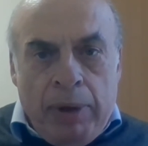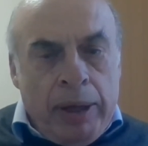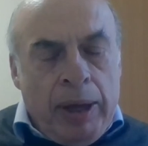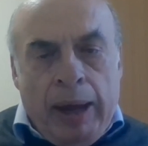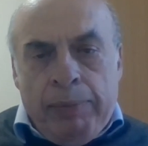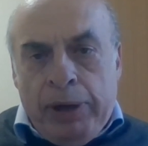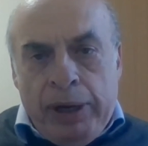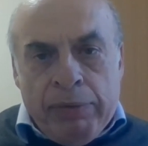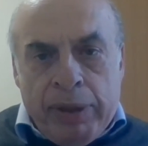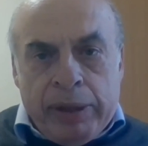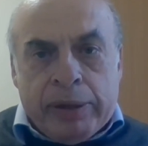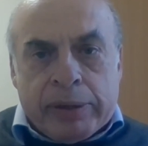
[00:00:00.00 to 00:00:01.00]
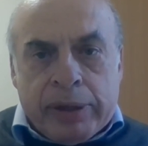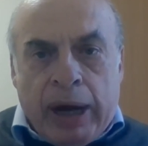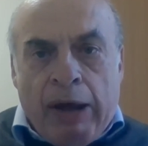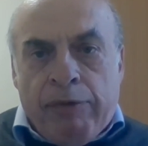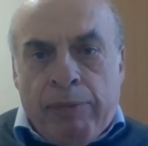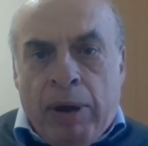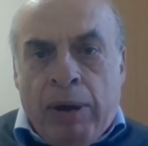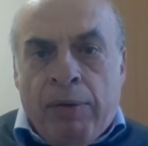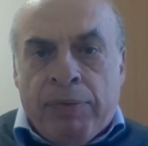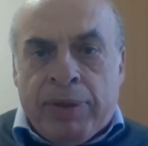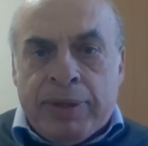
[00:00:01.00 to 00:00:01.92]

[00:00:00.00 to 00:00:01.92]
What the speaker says: I believe that trauma of